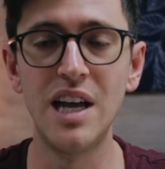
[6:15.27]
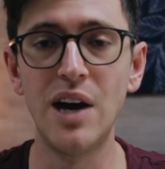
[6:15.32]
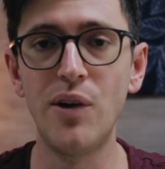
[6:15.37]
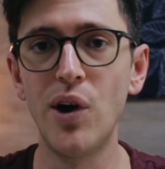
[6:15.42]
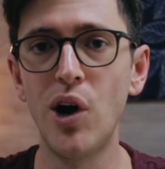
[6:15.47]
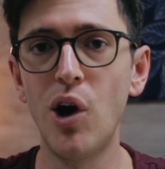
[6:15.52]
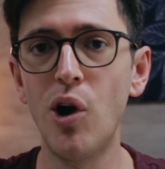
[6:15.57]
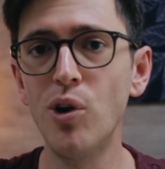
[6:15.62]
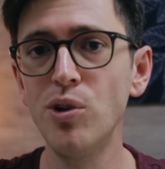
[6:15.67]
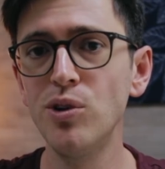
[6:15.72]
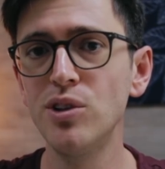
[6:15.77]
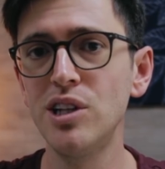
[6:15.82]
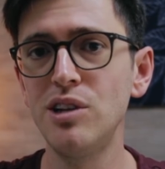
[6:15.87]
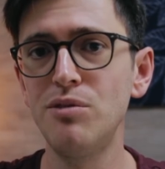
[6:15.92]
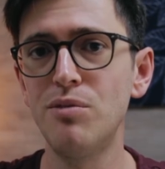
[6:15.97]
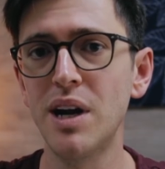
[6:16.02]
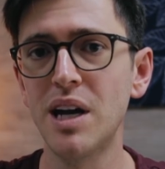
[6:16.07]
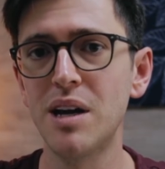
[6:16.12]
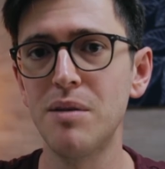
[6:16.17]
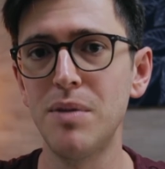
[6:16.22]
Now I
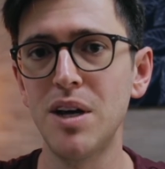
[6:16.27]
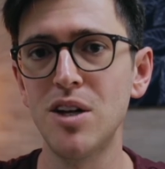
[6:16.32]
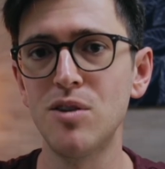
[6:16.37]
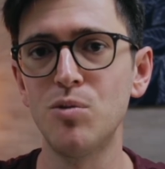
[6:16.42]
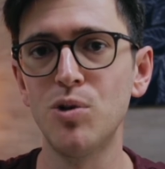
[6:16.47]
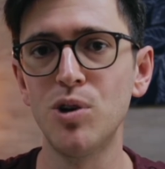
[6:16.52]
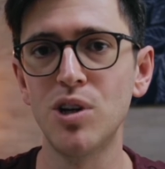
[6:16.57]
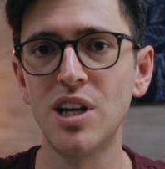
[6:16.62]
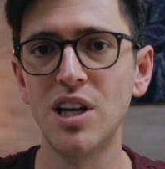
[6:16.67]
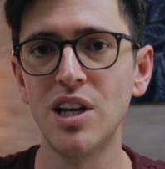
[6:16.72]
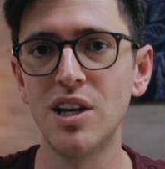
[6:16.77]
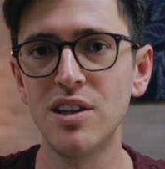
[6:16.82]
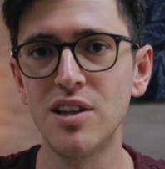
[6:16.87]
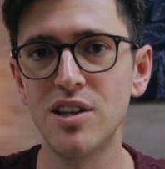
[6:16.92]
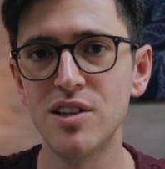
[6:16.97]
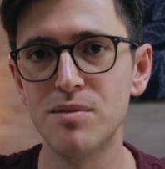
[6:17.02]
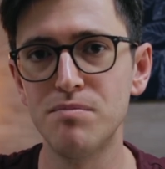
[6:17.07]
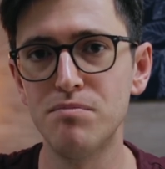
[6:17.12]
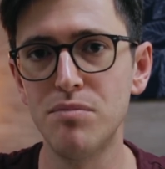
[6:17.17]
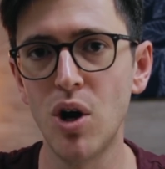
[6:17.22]
only recommend working in
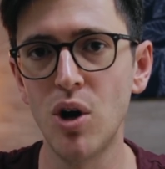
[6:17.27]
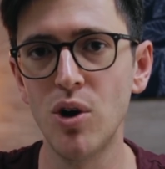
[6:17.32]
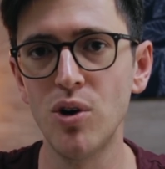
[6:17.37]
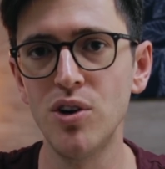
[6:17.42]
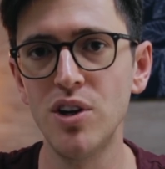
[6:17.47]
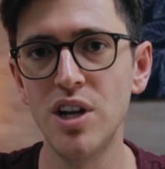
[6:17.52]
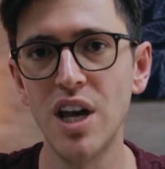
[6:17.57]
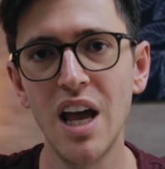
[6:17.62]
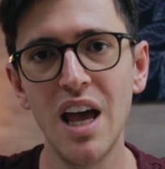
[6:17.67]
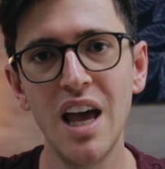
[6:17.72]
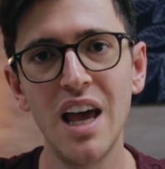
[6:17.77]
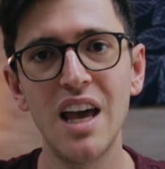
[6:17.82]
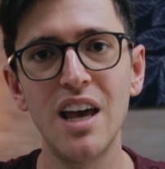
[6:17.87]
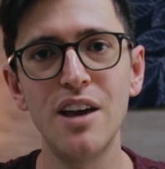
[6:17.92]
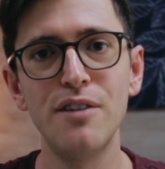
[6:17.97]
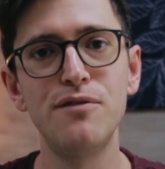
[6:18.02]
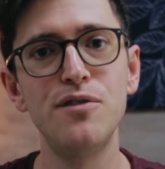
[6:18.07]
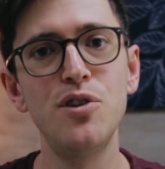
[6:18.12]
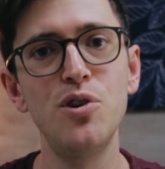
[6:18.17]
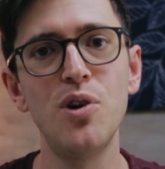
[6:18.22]
this mode
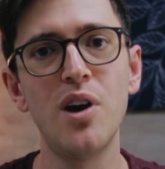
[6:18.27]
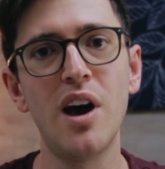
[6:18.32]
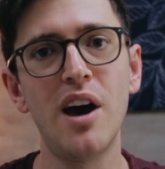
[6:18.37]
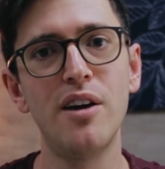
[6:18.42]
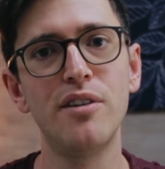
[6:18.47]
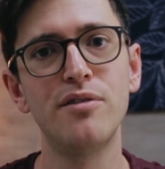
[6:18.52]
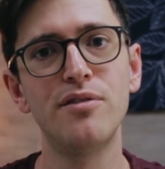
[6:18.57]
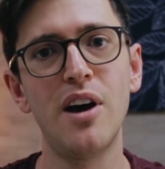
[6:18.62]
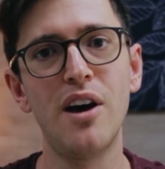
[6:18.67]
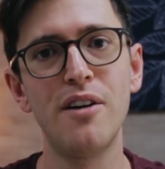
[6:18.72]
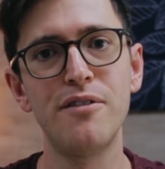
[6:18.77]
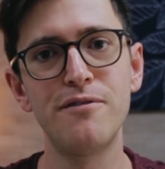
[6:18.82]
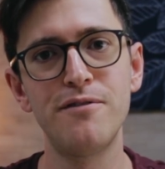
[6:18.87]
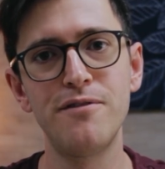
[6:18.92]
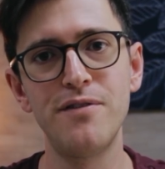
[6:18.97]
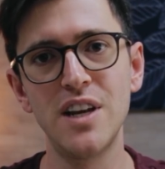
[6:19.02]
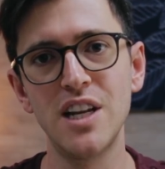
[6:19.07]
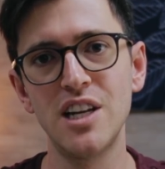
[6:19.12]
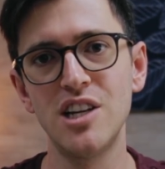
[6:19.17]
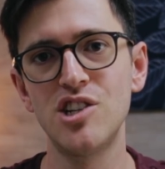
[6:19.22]
if you have a
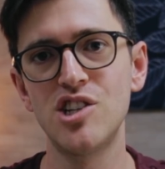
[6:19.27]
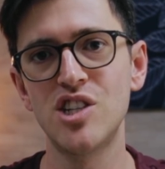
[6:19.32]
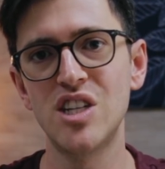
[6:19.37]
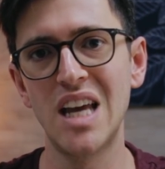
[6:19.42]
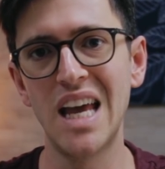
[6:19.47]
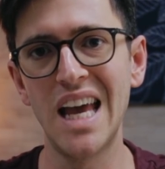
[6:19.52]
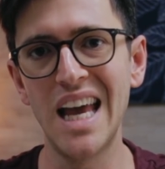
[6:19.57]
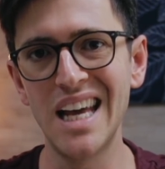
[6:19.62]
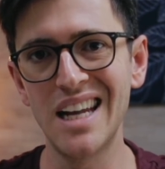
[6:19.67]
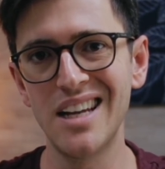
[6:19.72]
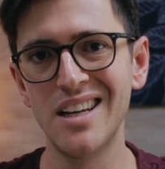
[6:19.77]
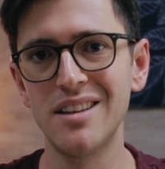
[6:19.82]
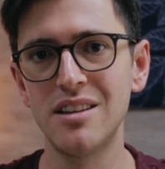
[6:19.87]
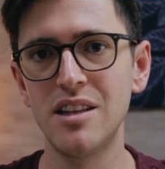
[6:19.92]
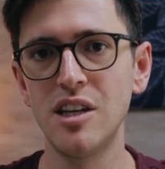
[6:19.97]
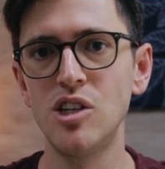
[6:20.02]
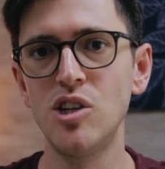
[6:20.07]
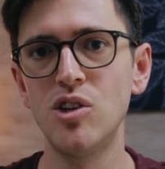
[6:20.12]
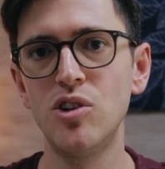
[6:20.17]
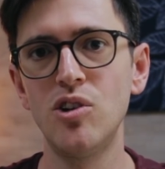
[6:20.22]
finished
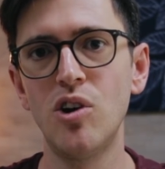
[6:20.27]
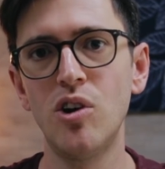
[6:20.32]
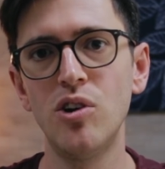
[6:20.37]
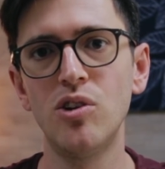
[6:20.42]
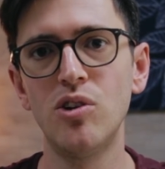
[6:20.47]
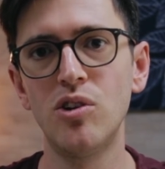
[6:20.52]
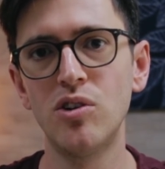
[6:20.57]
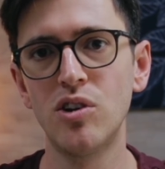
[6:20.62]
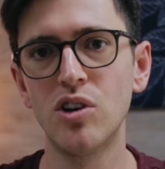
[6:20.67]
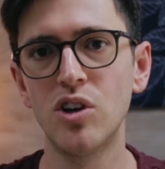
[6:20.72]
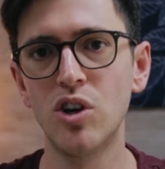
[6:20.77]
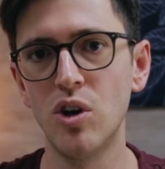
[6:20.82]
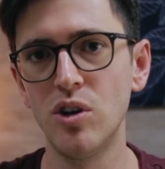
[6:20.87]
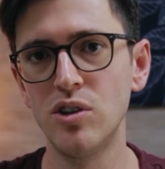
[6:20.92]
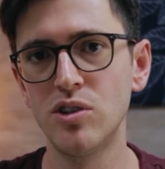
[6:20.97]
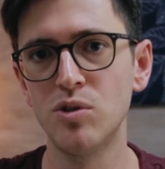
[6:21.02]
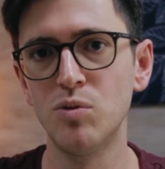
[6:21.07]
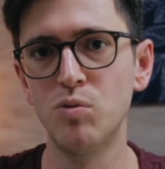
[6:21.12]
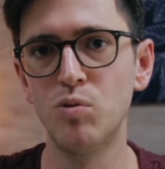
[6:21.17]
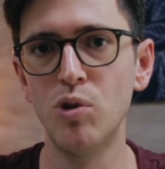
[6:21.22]
edit that you're no longer
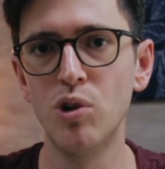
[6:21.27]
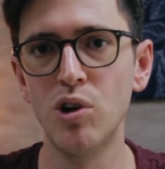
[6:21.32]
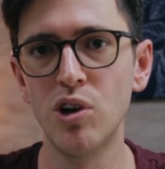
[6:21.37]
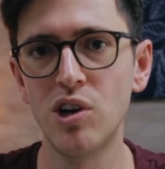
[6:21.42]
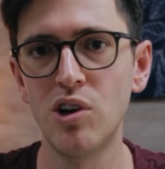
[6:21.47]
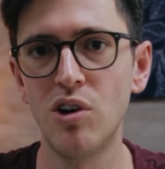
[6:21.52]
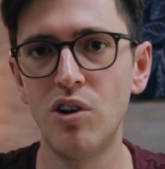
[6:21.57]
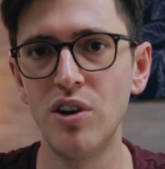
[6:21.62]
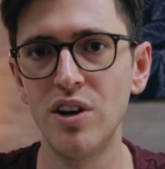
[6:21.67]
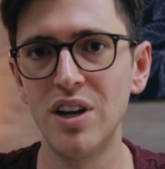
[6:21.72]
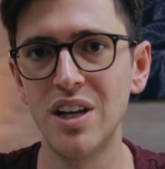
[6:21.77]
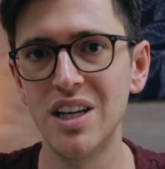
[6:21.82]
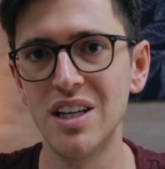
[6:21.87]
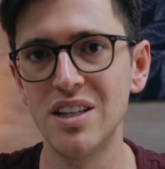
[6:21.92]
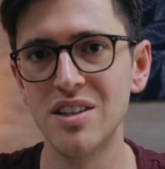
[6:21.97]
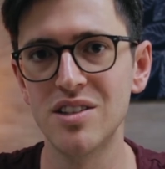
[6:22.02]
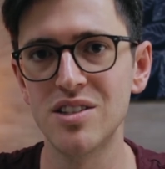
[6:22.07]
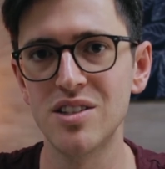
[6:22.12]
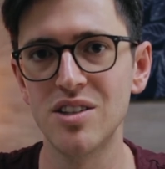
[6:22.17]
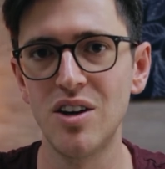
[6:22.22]
going to work on
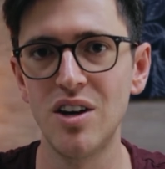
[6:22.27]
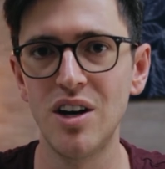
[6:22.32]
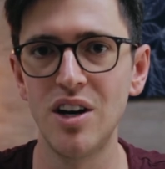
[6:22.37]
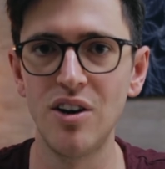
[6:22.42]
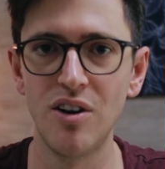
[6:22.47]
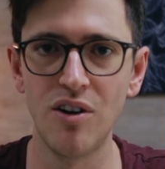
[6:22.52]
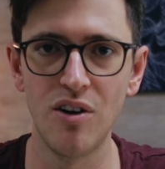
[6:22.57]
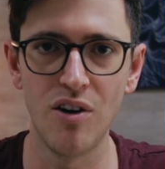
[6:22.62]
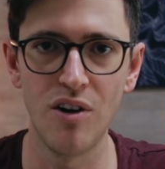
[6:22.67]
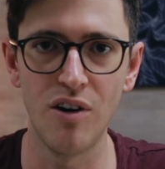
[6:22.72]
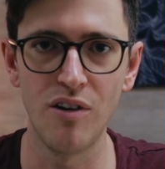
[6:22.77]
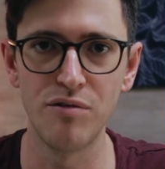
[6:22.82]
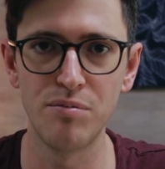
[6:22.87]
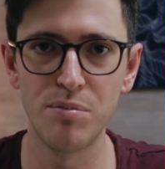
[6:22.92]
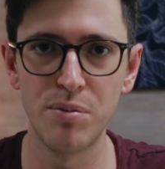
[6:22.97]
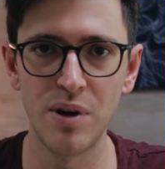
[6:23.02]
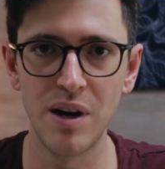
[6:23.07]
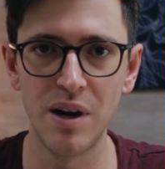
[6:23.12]
inside of